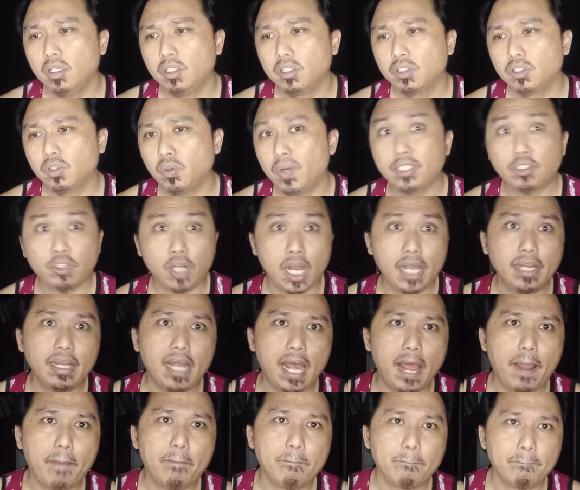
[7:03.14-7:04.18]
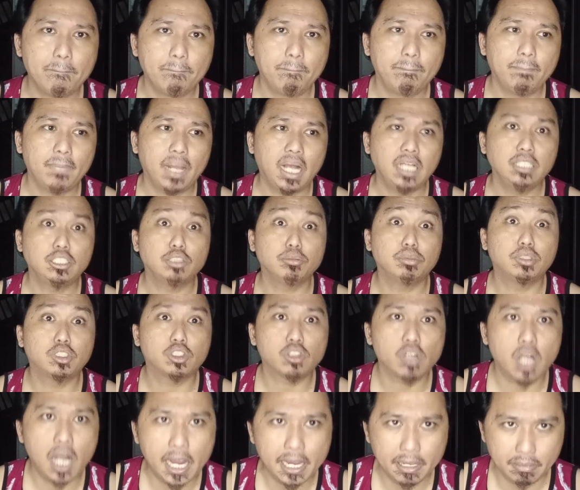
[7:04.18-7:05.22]
So I tried that. I
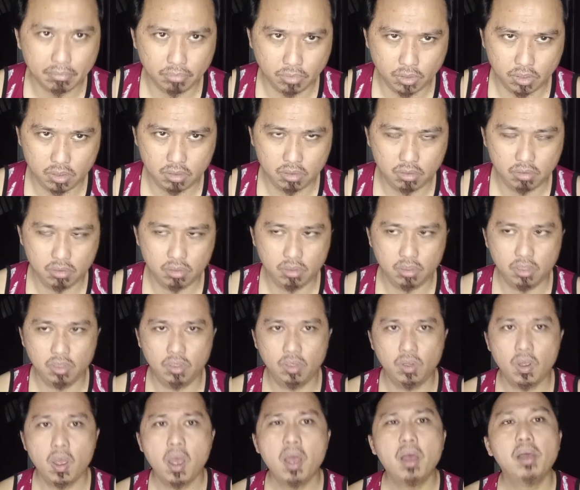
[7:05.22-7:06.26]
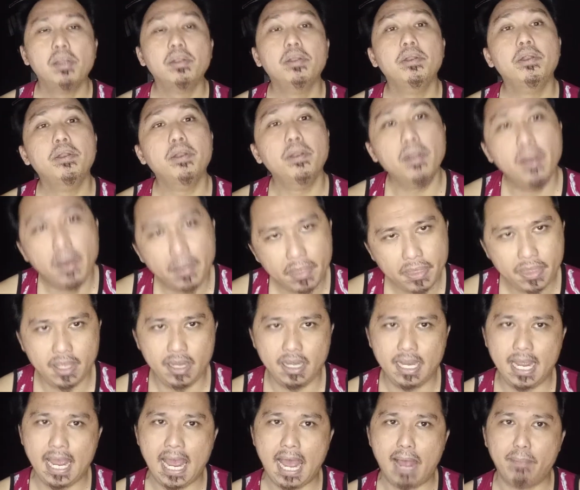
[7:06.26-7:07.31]
subscribed.
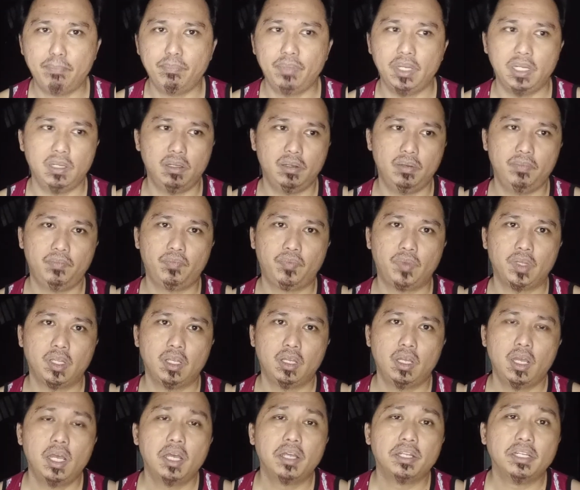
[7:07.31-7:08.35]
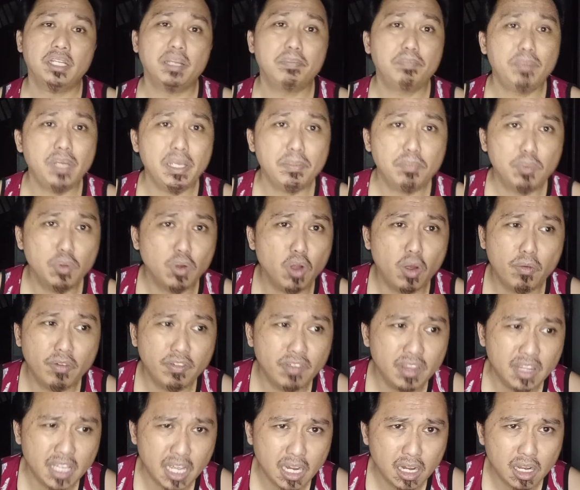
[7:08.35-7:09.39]
Nothing happened. The people
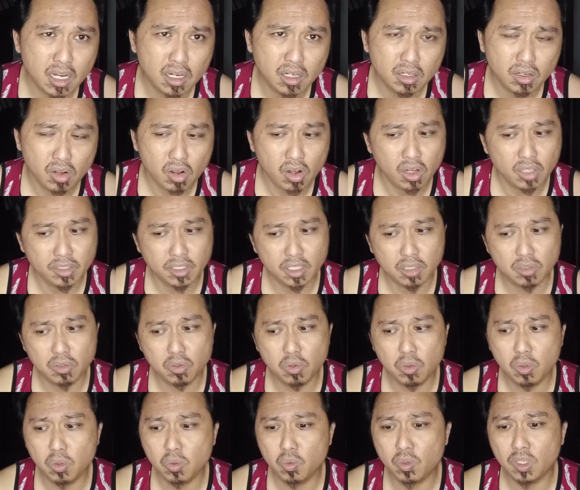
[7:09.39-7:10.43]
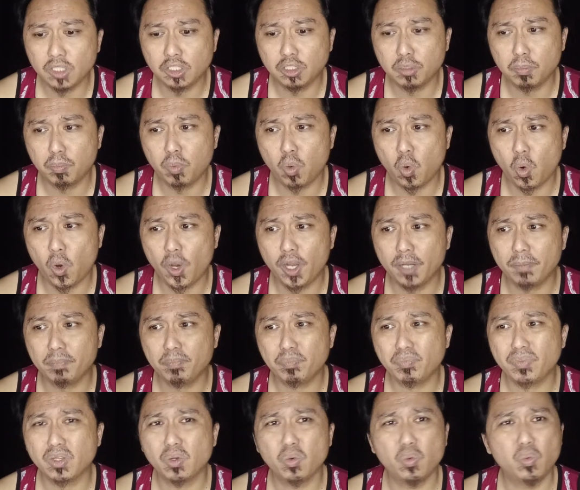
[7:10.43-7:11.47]
over there on the Google One
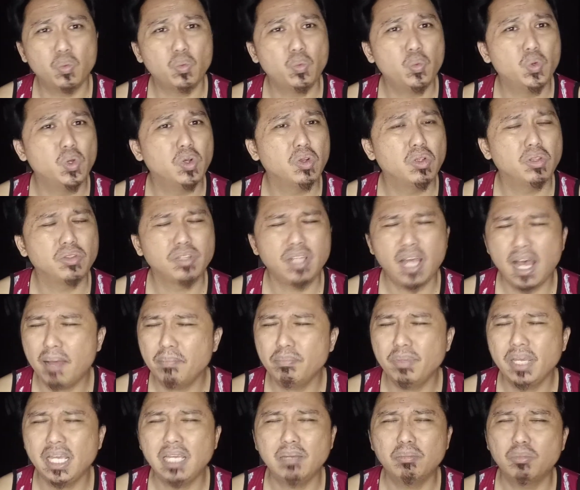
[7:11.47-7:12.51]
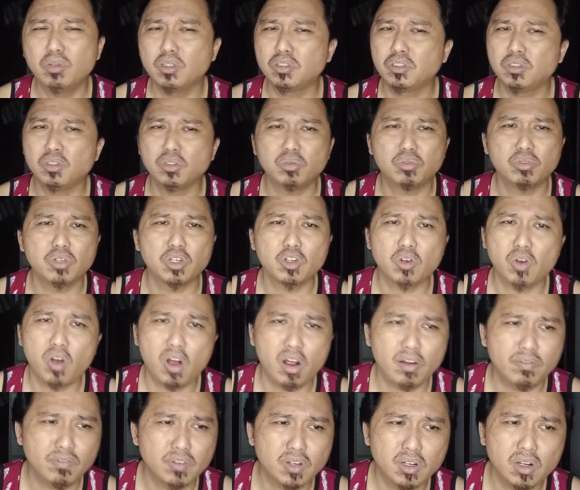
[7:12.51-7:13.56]
support will not be able to
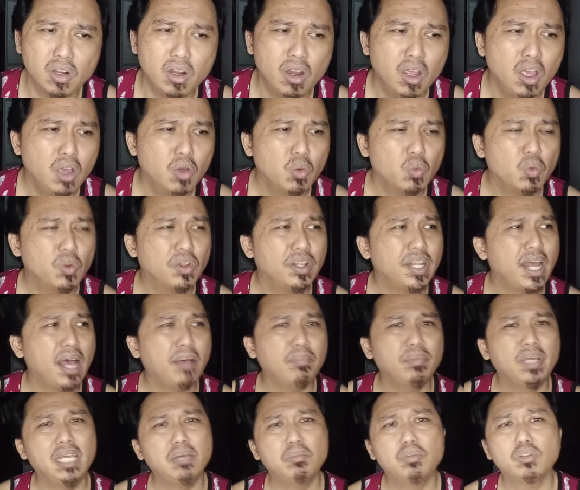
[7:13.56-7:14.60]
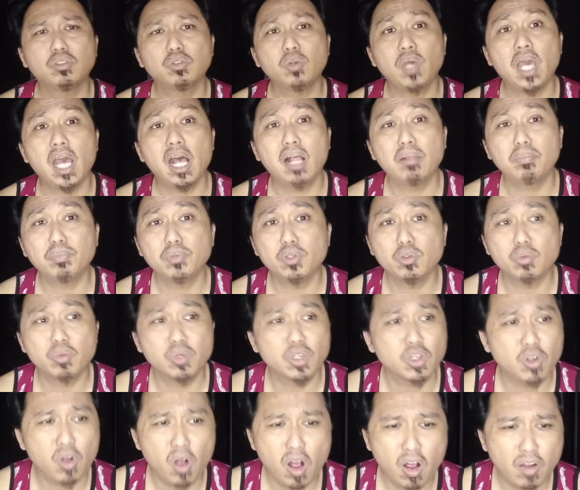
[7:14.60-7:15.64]
recover, will not be able to help you
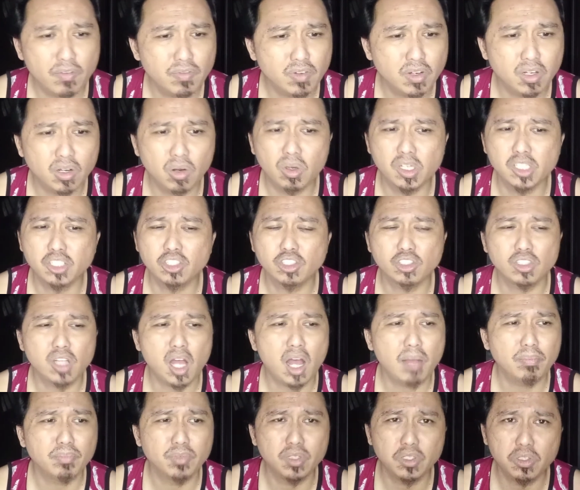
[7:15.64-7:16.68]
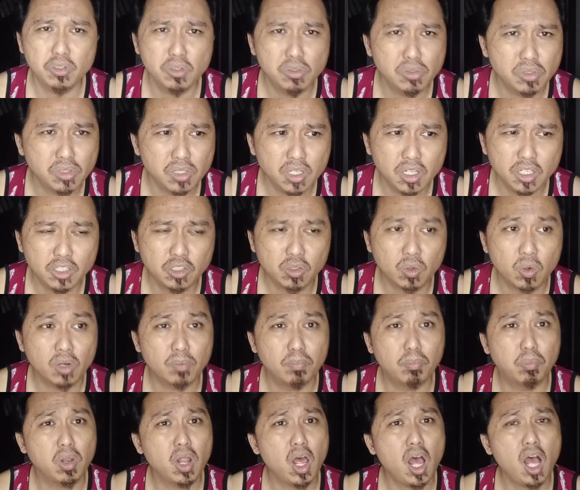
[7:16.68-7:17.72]
recover or stop the usage or
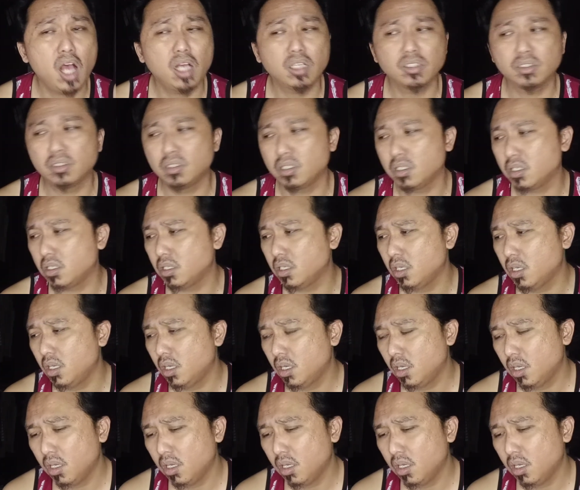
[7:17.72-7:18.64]
block the